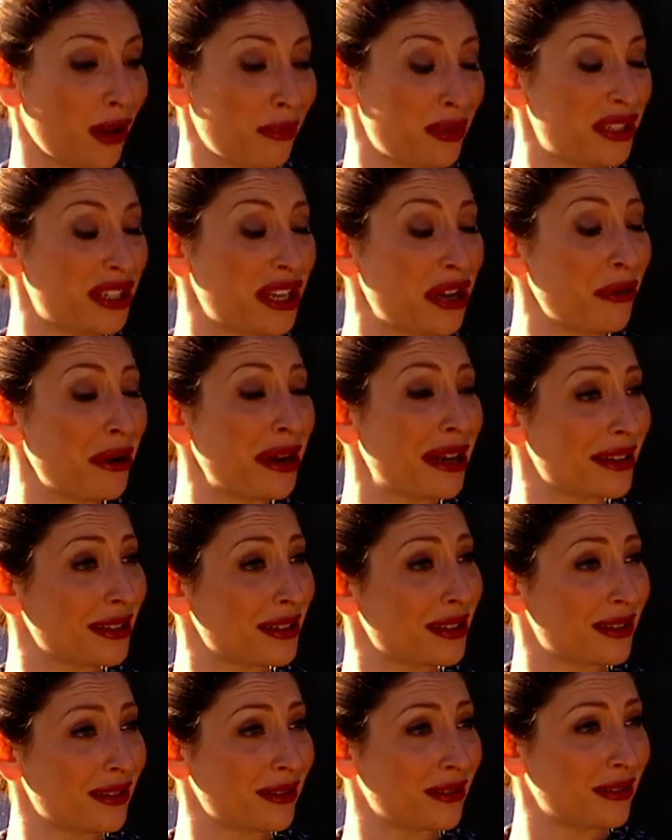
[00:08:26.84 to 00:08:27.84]
I'm
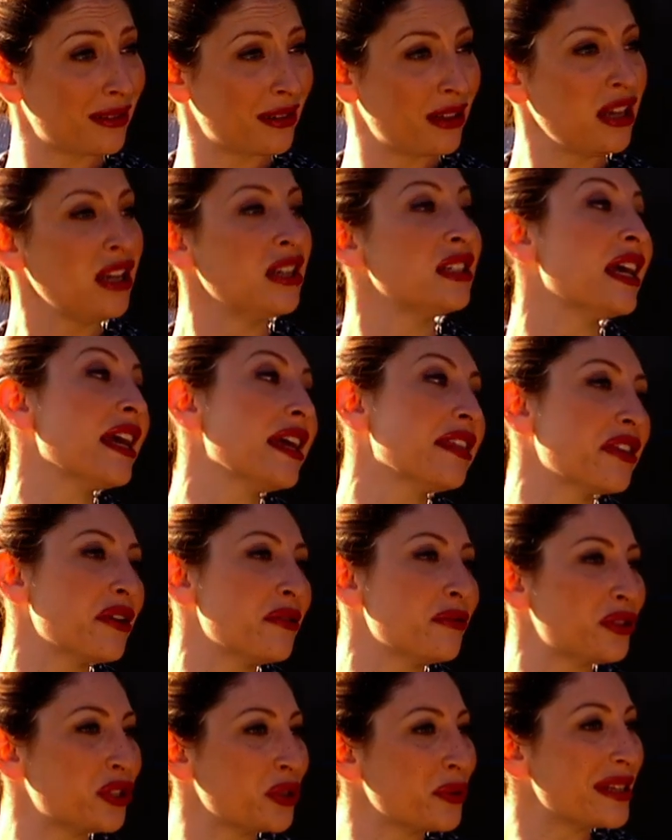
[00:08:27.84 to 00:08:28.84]
serious. Take
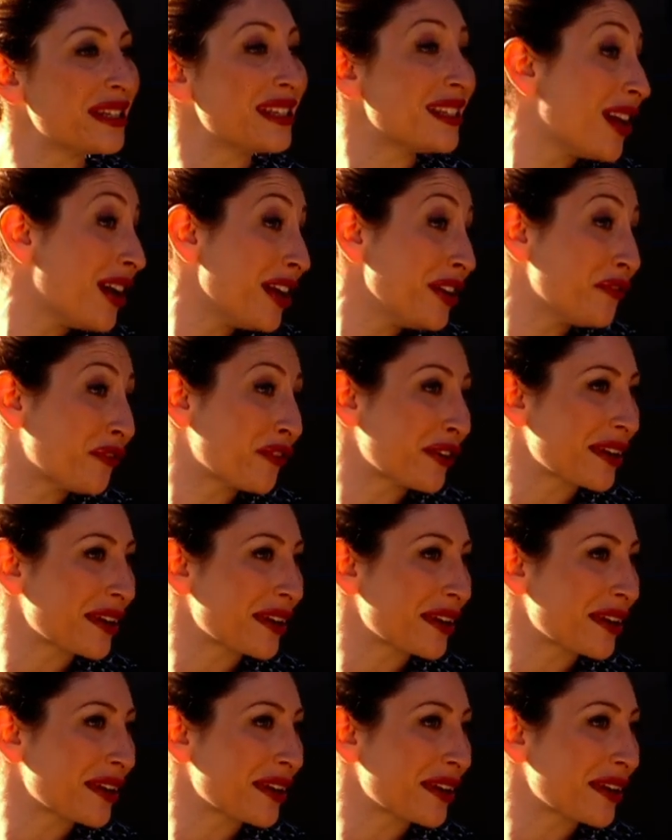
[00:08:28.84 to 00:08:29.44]
those two inside, for